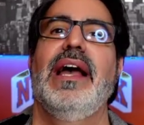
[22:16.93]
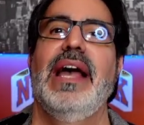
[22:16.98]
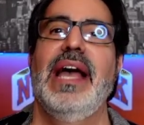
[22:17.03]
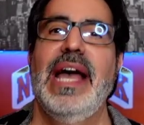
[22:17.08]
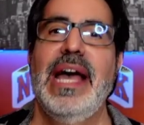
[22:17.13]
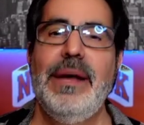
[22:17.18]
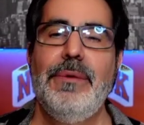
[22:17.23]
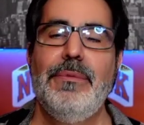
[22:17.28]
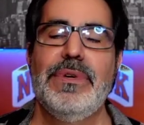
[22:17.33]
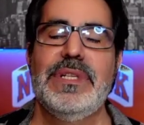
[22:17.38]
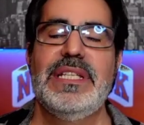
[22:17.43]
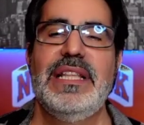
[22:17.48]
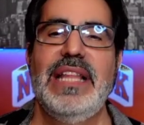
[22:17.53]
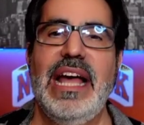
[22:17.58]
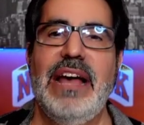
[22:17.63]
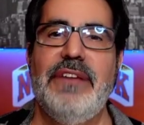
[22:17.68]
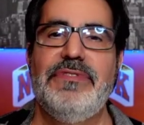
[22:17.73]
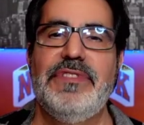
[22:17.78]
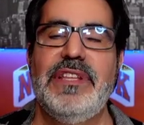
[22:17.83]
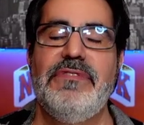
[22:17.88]
and was
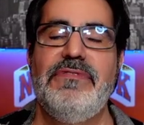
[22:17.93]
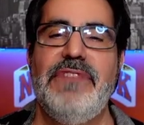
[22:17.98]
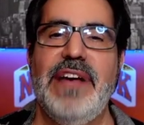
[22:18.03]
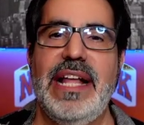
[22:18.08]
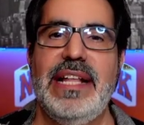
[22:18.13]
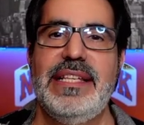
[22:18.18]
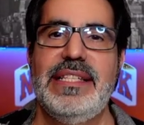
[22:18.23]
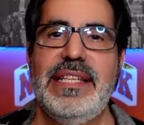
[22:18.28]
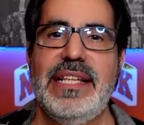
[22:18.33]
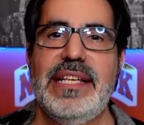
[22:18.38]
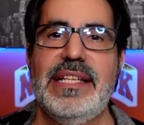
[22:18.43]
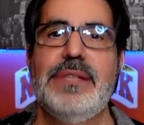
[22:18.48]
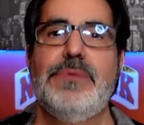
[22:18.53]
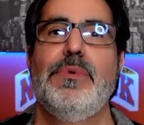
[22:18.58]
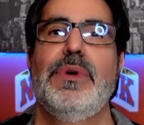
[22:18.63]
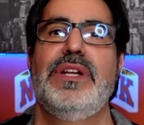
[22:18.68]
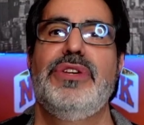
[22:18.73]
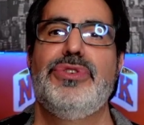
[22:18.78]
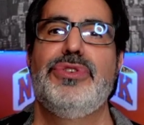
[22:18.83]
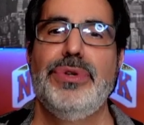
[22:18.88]
left defenseless
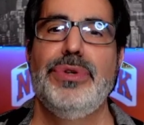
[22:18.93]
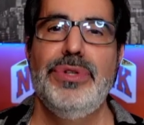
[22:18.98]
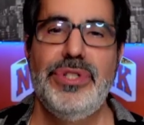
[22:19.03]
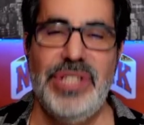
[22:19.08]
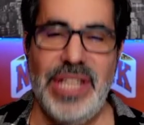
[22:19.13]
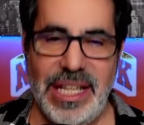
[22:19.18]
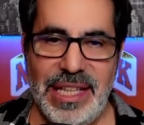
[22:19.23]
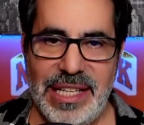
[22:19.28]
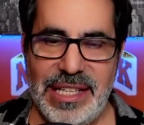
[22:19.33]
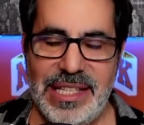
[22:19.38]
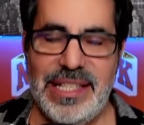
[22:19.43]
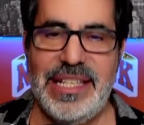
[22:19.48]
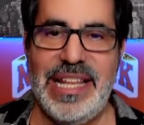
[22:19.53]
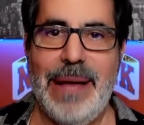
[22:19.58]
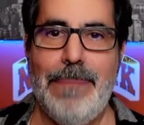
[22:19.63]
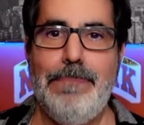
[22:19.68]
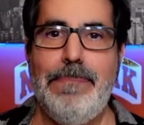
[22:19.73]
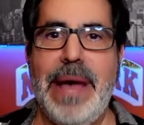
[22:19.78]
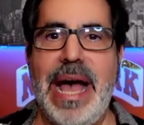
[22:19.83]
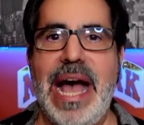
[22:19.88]
when Jrue did the
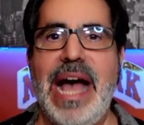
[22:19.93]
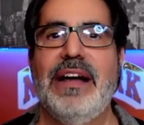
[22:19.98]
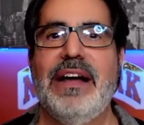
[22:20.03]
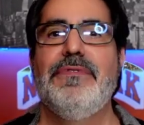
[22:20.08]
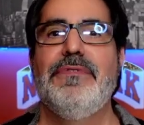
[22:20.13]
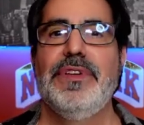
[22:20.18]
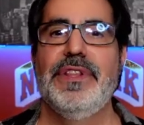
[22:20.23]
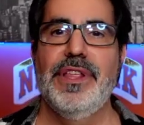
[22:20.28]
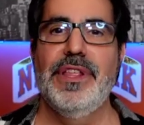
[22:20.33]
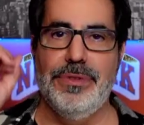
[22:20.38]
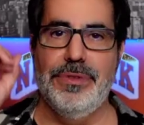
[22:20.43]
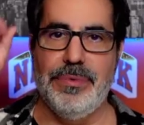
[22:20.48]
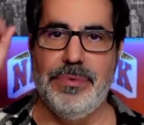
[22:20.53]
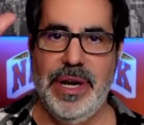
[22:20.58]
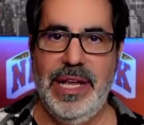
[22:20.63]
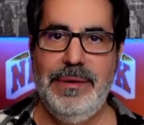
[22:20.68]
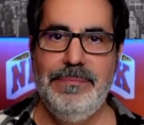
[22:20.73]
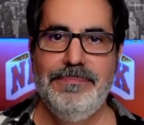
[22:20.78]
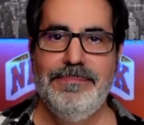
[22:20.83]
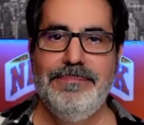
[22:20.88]
step back for the
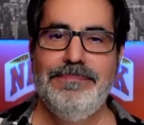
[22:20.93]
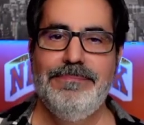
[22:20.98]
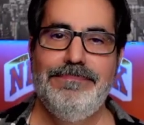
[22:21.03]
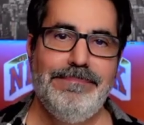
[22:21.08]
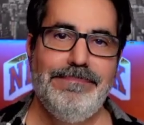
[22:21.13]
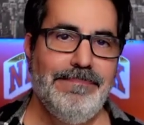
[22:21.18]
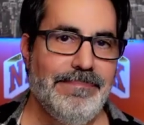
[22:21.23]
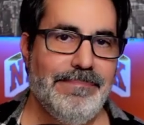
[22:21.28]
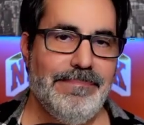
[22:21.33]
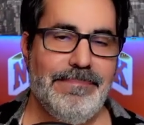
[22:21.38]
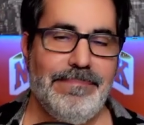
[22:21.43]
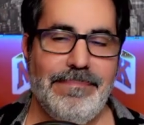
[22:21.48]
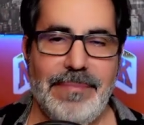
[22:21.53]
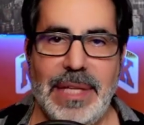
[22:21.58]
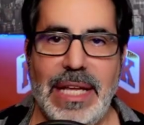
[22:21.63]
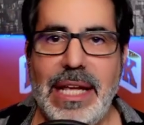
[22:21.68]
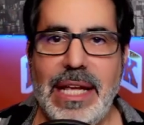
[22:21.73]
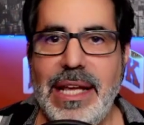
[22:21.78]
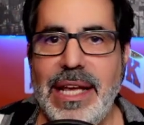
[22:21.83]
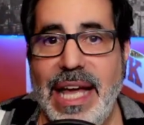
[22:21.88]
3.
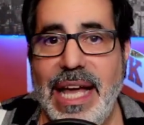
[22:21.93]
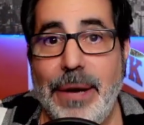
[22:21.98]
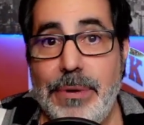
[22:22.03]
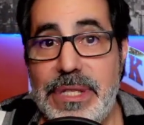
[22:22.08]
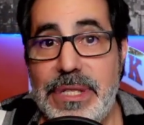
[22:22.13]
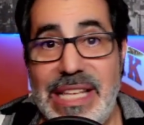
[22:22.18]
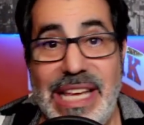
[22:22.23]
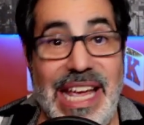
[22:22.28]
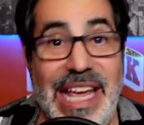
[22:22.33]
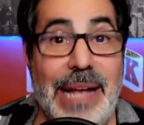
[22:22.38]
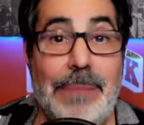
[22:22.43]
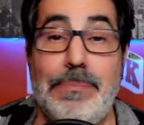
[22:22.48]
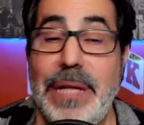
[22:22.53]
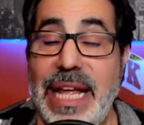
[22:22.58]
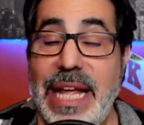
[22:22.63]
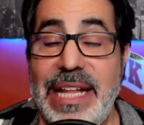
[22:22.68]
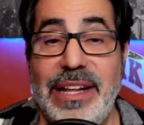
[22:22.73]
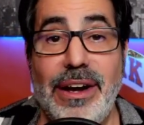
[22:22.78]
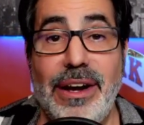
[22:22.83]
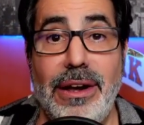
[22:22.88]
He had
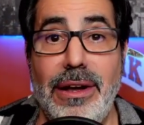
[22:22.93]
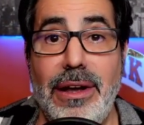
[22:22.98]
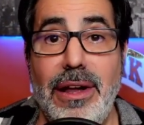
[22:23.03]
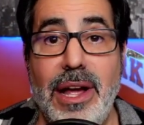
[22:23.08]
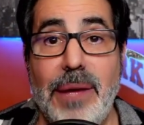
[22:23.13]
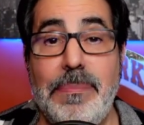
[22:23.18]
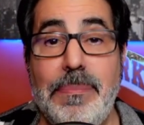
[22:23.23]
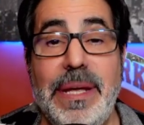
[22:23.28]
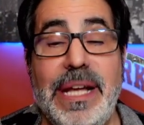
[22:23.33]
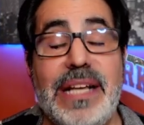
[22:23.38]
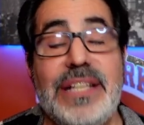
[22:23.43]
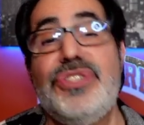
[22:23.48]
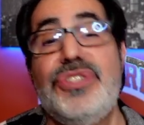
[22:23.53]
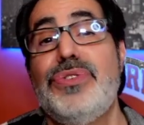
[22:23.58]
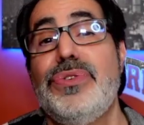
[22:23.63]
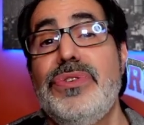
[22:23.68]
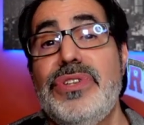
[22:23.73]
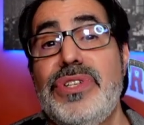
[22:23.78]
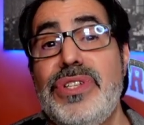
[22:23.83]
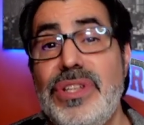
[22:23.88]
planned it all along because
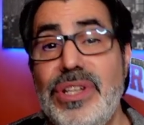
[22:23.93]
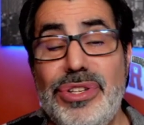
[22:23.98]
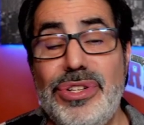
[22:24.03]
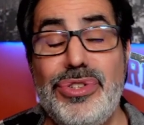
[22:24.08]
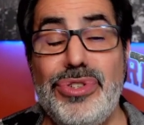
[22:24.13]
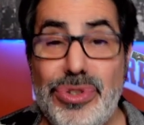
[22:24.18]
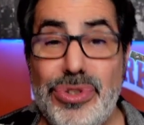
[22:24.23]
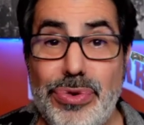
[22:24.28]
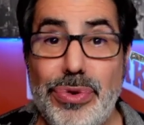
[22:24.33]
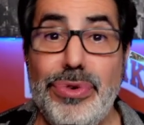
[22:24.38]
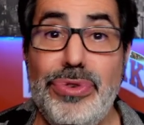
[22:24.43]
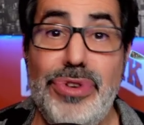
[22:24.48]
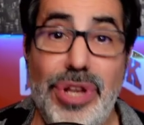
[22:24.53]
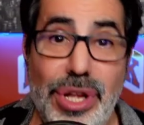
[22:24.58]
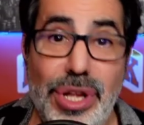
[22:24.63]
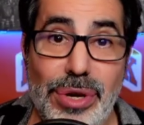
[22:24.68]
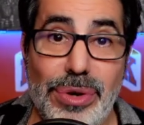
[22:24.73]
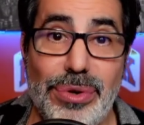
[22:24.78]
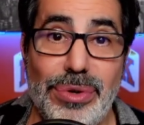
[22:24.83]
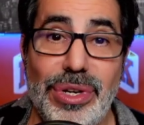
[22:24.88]
Jrue
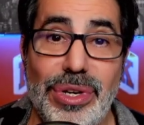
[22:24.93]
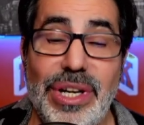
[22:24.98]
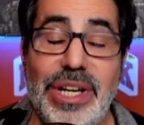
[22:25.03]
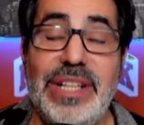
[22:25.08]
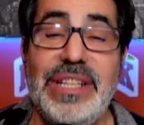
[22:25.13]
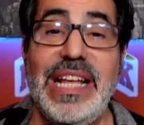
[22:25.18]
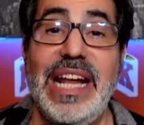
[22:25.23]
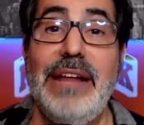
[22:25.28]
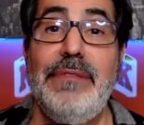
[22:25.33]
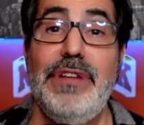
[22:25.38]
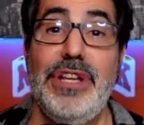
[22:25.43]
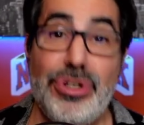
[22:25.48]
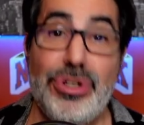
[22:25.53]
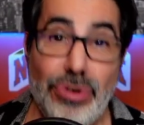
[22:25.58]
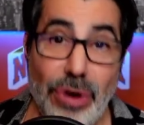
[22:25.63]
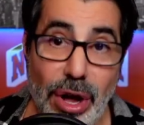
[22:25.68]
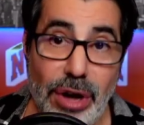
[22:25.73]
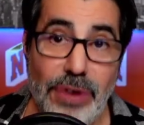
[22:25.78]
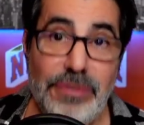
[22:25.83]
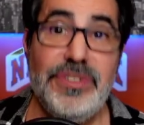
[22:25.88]
knew that if he
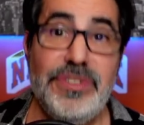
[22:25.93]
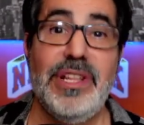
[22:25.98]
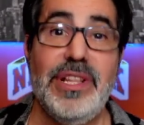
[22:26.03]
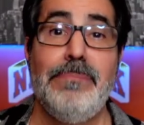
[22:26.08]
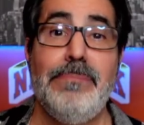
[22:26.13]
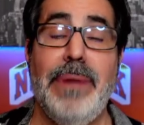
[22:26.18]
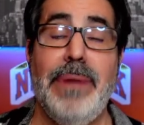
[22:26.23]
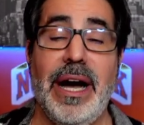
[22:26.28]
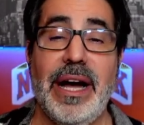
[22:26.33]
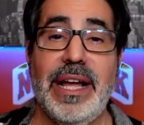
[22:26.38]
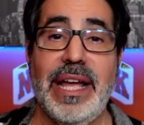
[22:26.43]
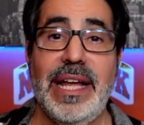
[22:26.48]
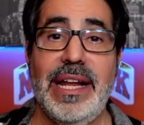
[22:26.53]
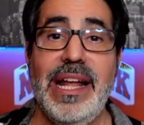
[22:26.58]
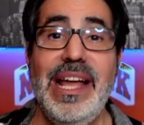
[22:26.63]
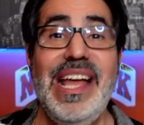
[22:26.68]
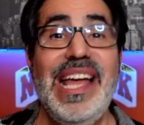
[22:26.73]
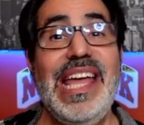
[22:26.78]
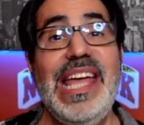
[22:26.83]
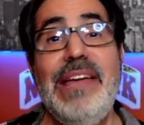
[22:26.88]
drove to the bucket,
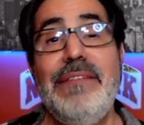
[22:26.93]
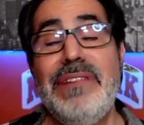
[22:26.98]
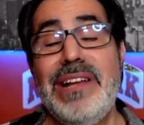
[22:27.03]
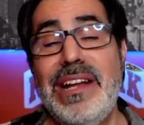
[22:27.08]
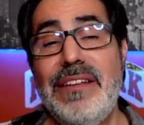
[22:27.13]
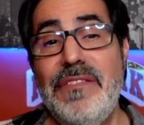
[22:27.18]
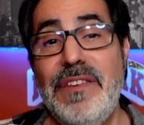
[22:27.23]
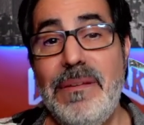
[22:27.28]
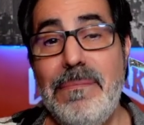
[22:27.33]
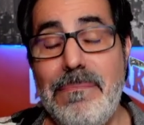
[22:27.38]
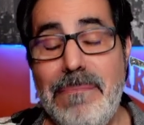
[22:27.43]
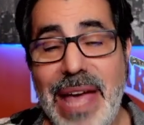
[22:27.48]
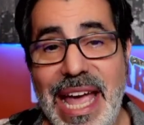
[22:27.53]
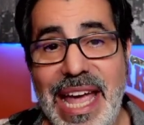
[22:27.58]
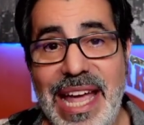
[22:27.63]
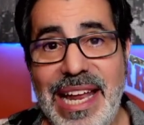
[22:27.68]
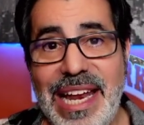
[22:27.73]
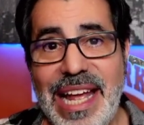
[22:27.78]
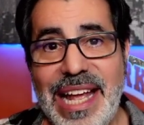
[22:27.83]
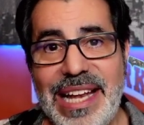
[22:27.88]
even if he
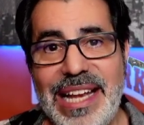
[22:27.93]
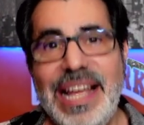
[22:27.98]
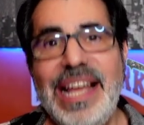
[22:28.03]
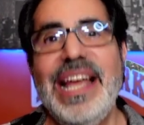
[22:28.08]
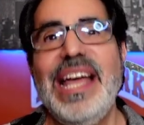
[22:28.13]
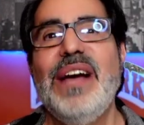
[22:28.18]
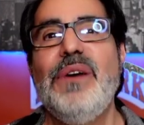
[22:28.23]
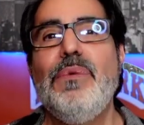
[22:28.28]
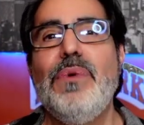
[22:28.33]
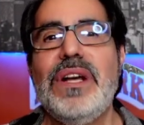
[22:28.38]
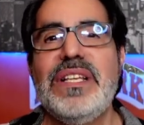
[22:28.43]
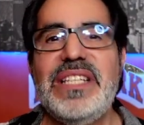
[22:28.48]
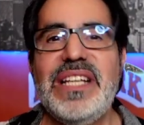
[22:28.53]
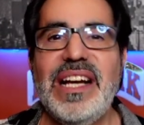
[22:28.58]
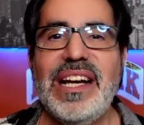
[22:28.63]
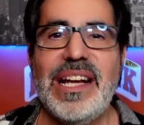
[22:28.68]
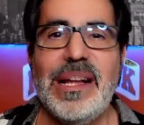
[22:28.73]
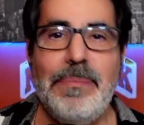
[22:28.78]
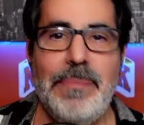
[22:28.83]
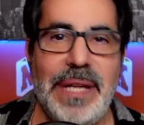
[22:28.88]
made it, it wasn't
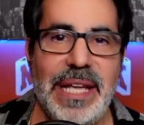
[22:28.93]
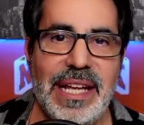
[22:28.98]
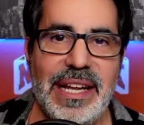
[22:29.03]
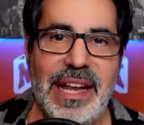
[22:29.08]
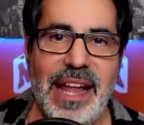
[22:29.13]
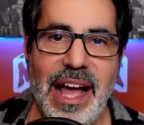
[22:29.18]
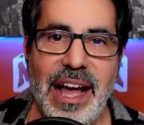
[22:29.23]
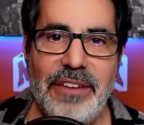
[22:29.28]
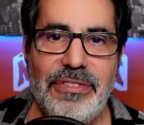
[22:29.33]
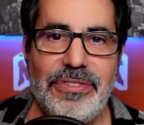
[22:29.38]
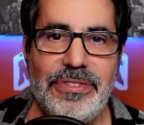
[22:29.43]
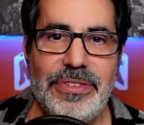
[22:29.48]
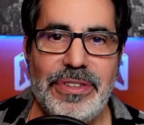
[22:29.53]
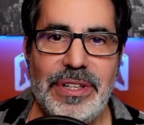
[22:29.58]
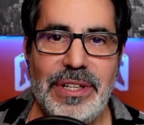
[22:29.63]
going to be enough